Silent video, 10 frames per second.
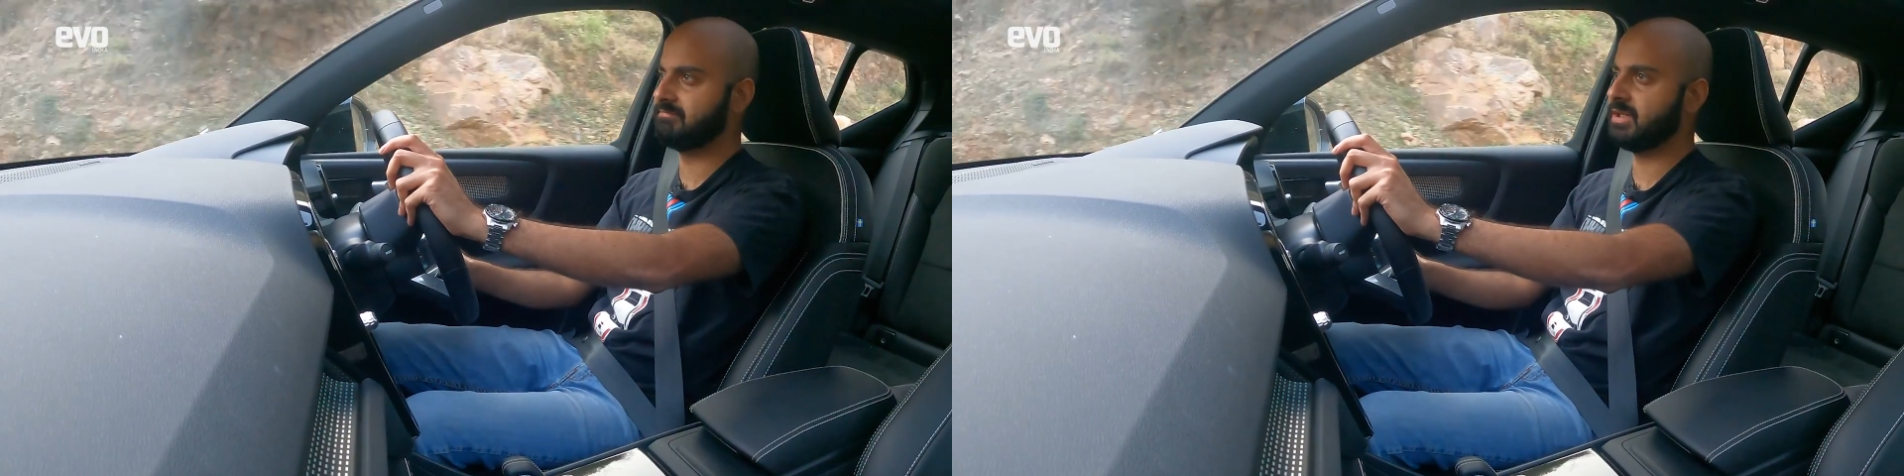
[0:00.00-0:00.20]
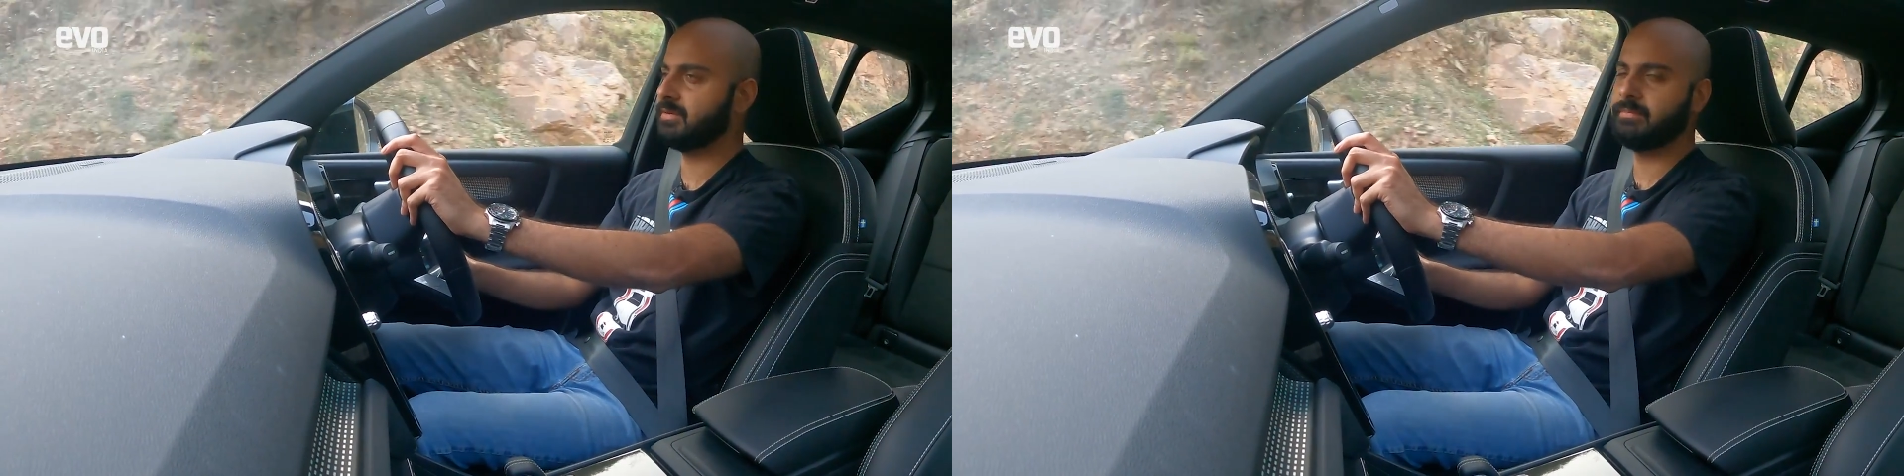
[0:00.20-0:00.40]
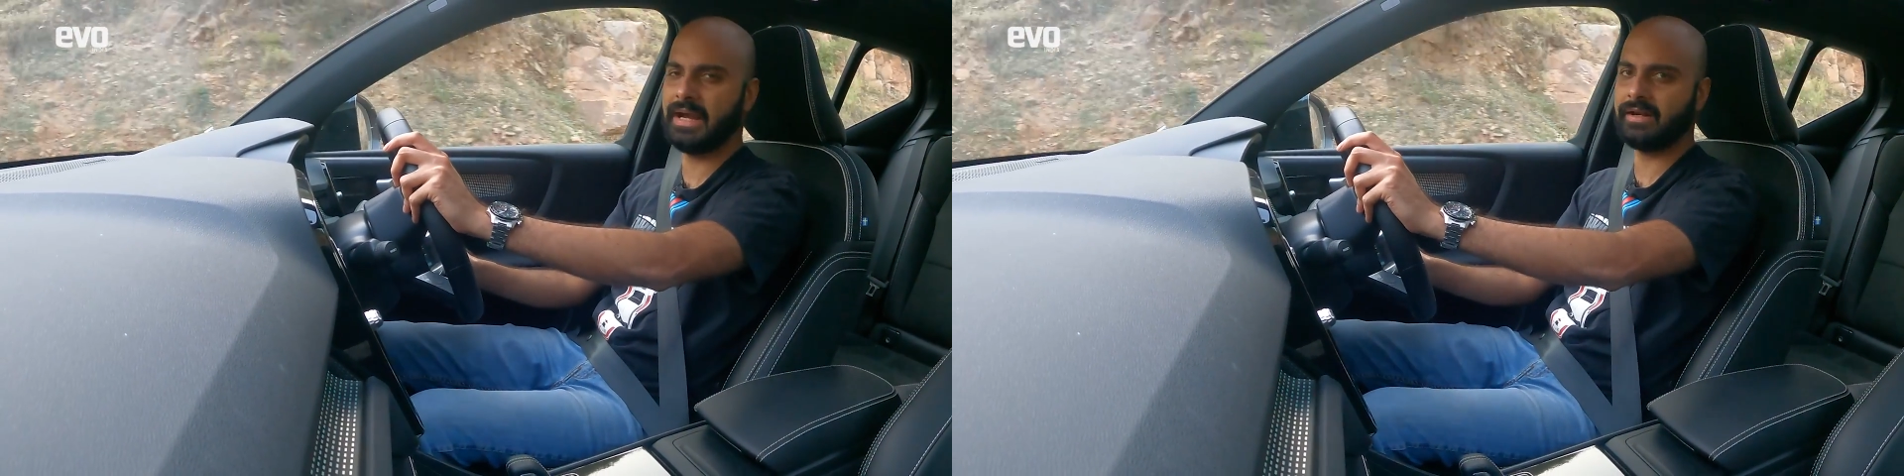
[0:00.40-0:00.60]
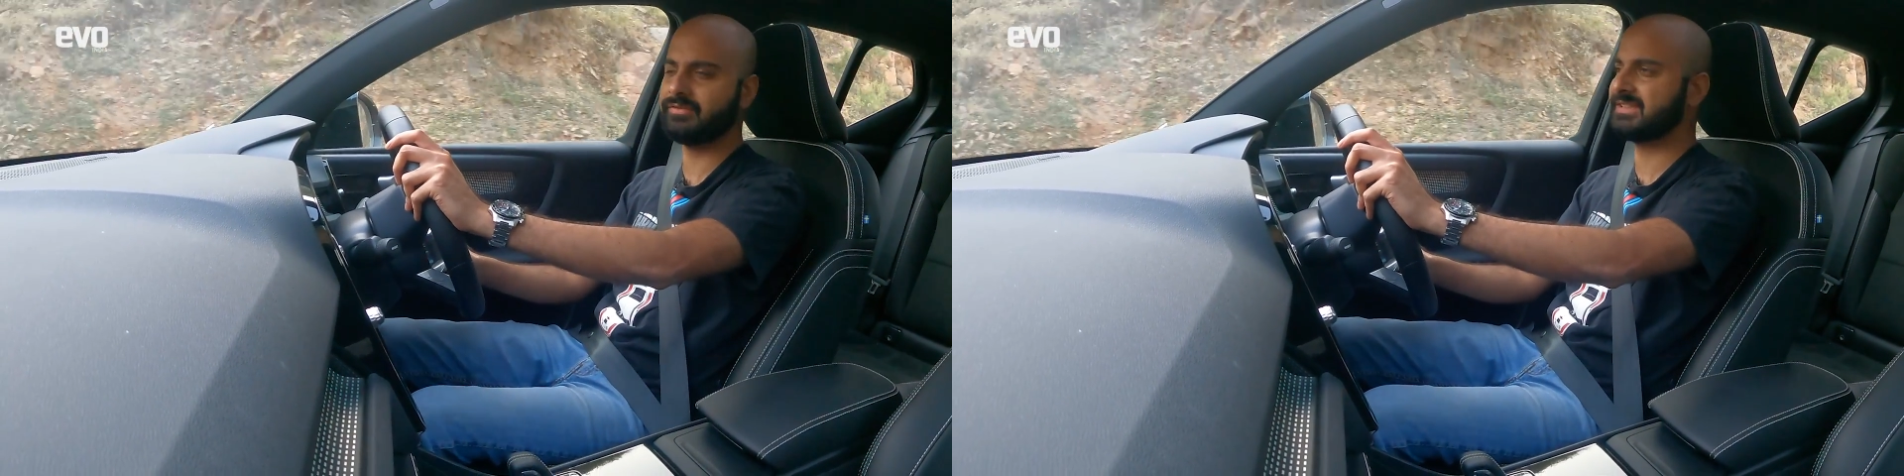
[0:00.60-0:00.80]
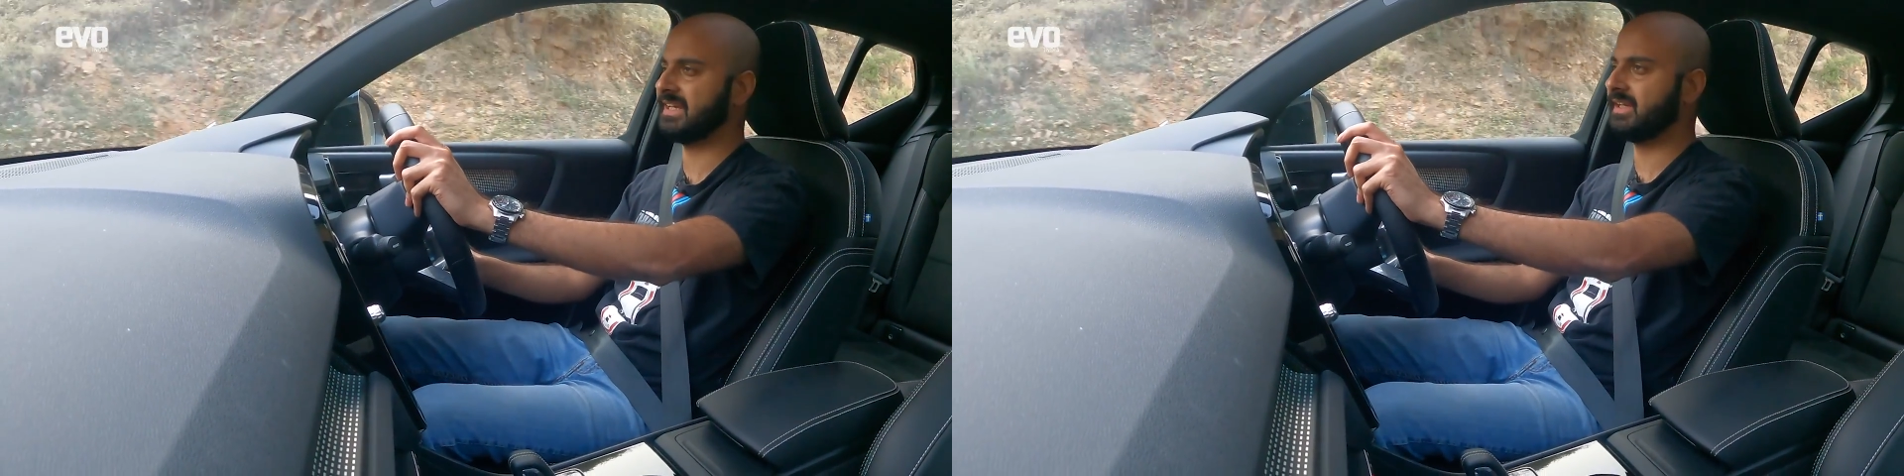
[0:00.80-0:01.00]
a matter of
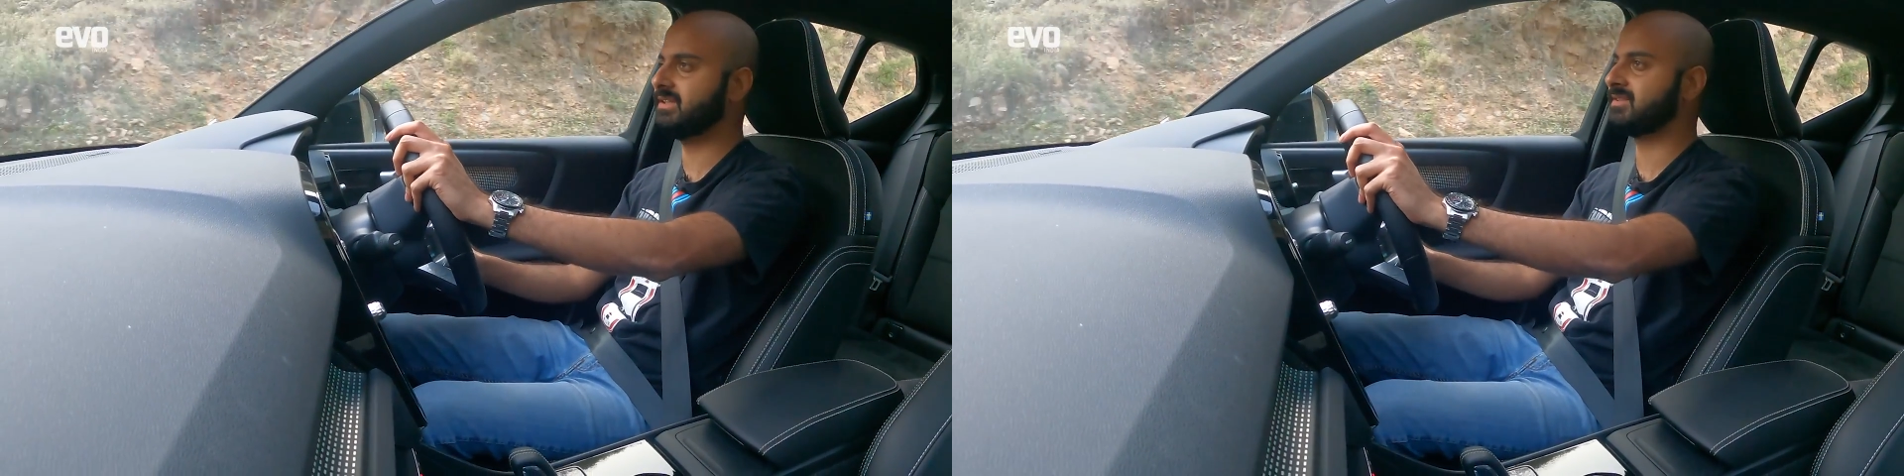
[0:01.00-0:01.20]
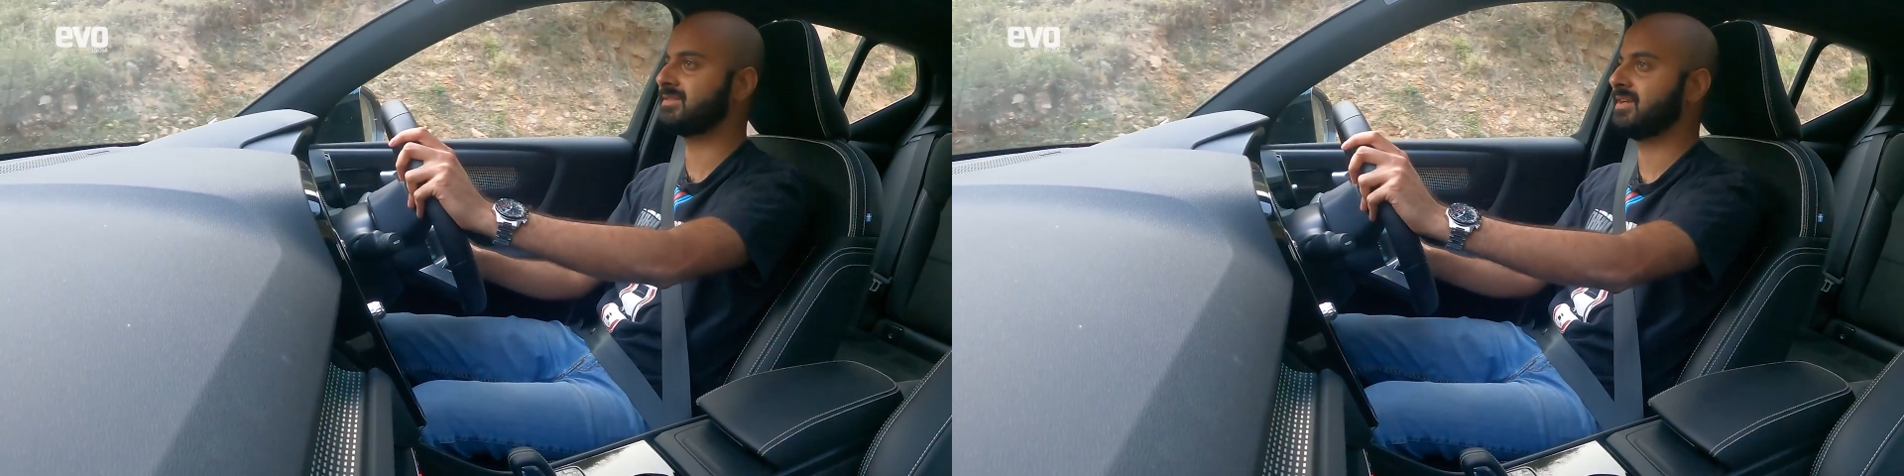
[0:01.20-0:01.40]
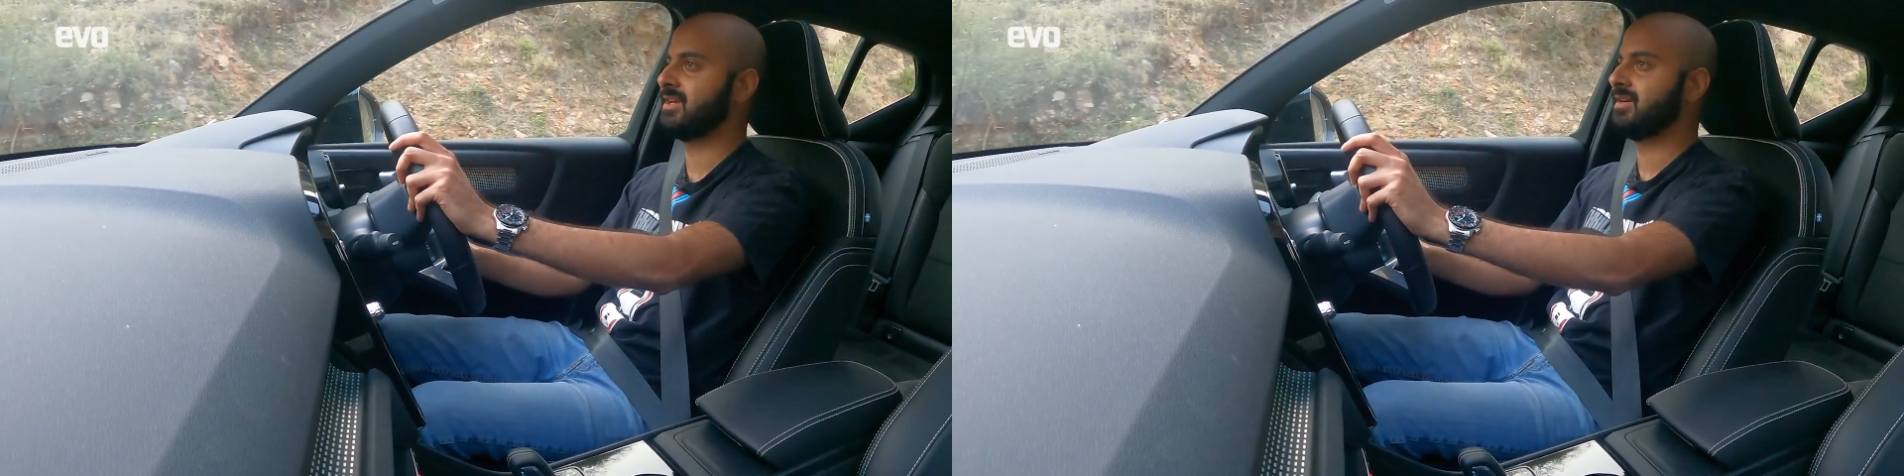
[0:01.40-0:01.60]
seconds